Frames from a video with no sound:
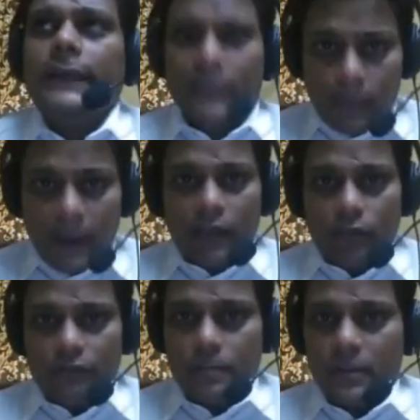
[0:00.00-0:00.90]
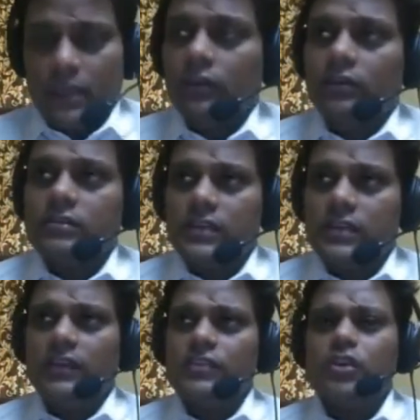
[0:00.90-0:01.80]
in the mind of the beginners
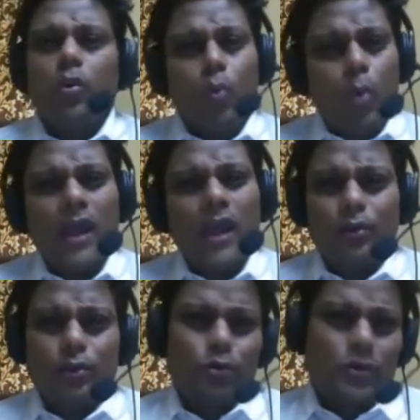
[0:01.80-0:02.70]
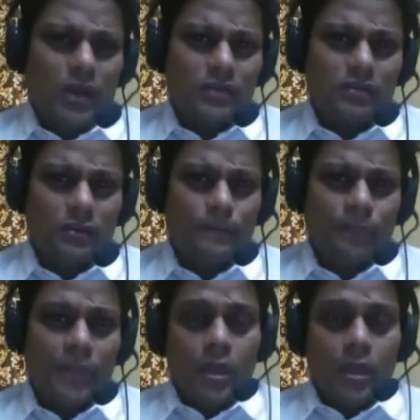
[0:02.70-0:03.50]
is, why do you castle?